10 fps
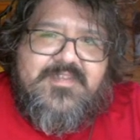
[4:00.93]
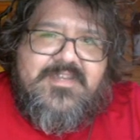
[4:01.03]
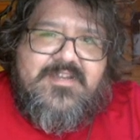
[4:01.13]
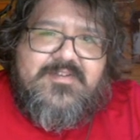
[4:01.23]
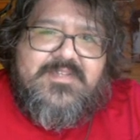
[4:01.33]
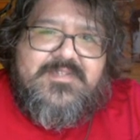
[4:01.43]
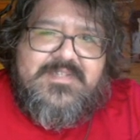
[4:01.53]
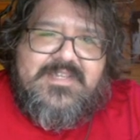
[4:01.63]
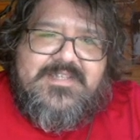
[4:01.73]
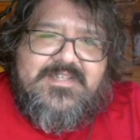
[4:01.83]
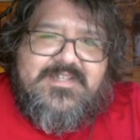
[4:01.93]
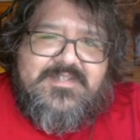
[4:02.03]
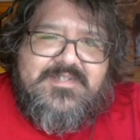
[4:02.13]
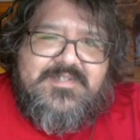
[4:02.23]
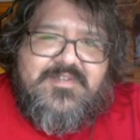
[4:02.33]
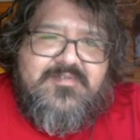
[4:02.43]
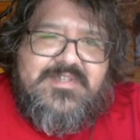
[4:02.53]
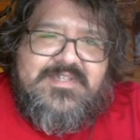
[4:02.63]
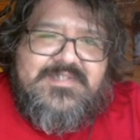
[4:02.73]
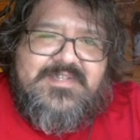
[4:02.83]
how he's like gonna
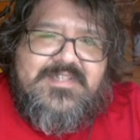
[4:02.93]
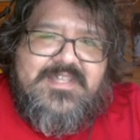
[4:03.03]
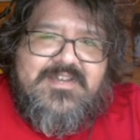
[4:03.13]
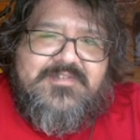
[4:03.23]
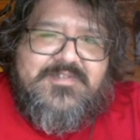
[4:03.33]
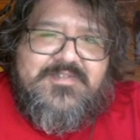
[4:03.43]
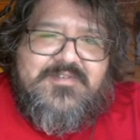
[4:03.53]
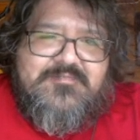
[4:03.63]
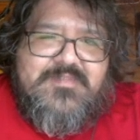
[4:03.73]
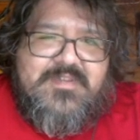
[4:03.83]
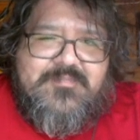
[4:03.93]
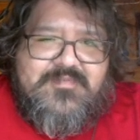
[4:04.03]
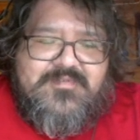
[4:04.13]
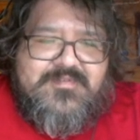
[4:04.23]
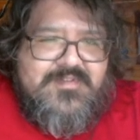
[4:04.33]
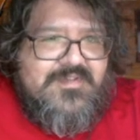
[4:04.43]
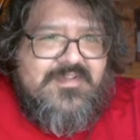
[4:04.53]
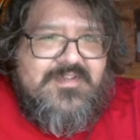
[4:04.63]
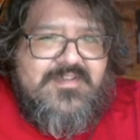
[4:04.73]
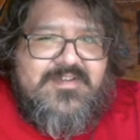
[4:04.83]
slowly sell out certain people
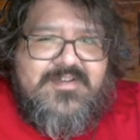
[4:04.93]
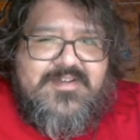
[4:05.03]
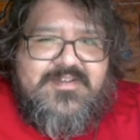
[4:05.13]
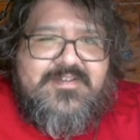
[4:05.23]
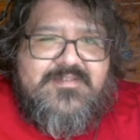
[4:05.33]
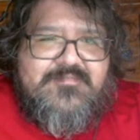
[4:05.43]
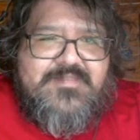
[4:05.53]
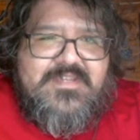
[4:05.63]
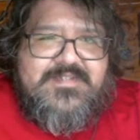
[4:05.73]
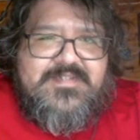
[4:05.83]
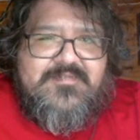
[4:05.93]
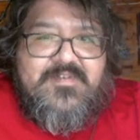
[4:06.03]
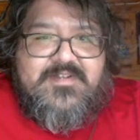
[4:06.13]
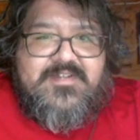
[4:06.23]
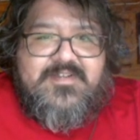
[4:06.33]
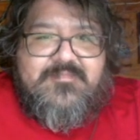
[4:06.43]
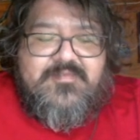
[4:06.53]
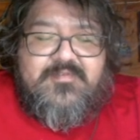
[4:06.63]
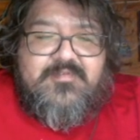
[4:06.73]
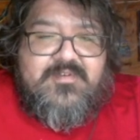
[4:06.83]
because he fucked up,
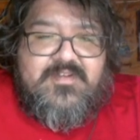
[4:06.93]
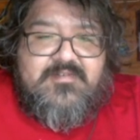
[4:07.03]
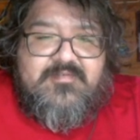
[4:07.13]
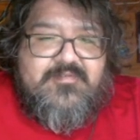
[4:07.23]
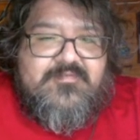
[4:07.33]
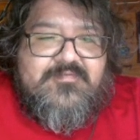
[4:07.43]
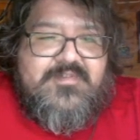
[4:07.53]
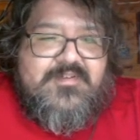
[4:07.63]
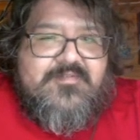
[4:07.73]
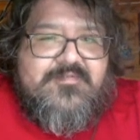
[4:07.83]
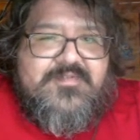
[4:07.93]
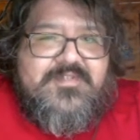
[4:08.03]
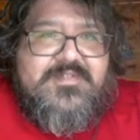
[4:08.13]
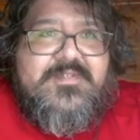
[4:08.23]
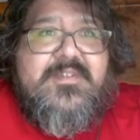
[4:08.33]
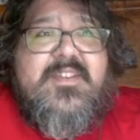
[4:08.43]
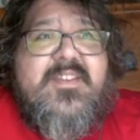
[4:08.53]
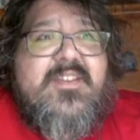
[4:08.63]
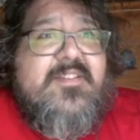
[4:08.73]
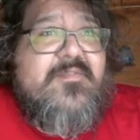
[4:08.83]
or I don't know, just
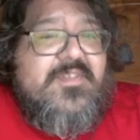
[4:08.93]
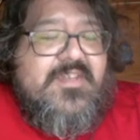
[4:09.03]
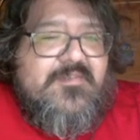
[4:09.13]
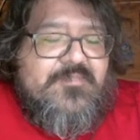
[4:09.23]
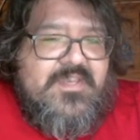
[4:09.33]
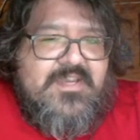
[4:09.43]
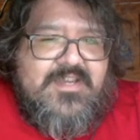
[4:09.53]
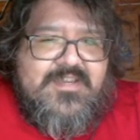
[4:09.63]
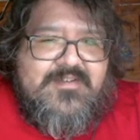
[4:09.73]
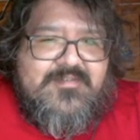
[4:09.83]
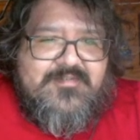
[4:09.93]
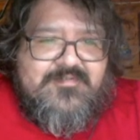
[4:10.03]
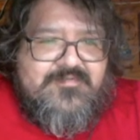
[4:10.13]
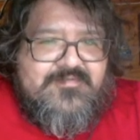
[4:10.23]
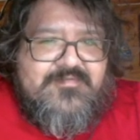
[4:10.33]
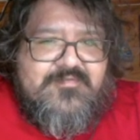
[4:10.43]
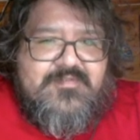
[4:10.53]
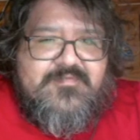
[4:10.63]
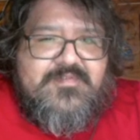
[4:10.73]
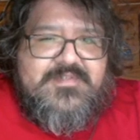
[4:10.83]
for the FBI or
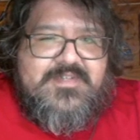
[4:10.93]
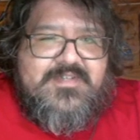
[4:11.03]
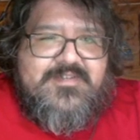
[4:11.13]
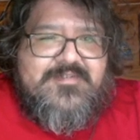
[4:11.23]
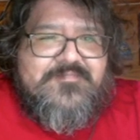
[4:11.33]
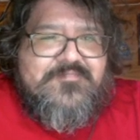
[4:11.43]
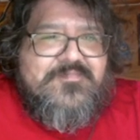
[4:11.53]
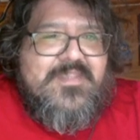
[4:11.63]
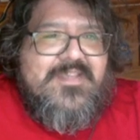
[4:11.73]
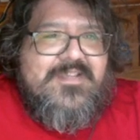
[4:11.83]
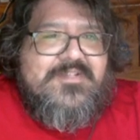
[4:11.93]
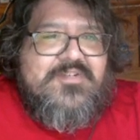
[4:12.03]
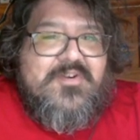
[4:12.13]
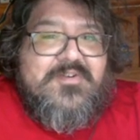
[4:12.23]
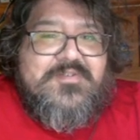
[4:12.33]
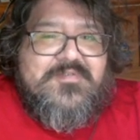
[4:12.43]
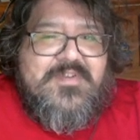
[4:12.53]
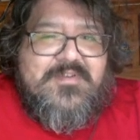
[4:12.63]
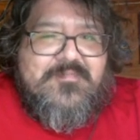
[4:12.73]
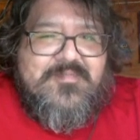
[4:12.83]
whoever's in charge of
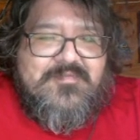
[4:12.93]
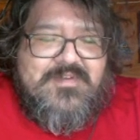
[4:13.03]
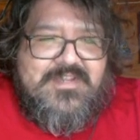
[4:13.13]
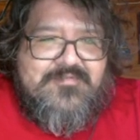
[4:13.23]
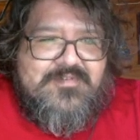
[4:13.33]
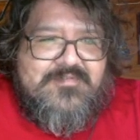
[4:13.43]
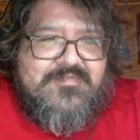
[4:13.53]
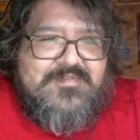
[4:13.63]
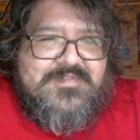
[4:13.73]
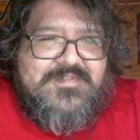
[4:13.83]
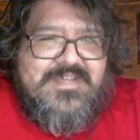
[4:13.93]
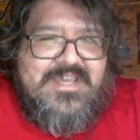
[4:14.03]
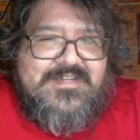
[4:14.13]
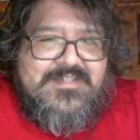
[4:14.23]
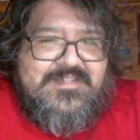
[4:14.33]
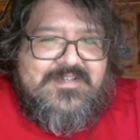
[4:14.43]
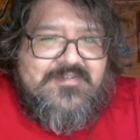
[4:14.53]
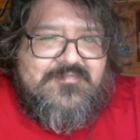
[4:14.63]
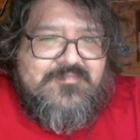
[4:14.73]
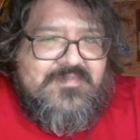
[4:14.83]
him, right? Whoever's handling
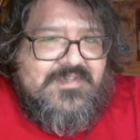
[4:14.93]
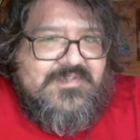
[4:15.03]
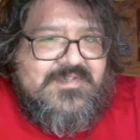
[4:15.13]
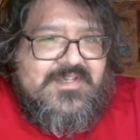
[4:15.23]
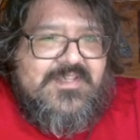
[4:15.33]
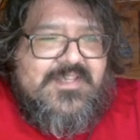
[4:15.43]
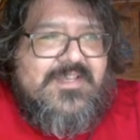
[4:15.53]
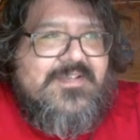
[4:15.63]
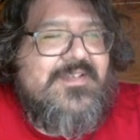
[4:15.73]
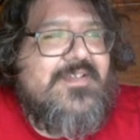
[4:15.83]
him, he's got to like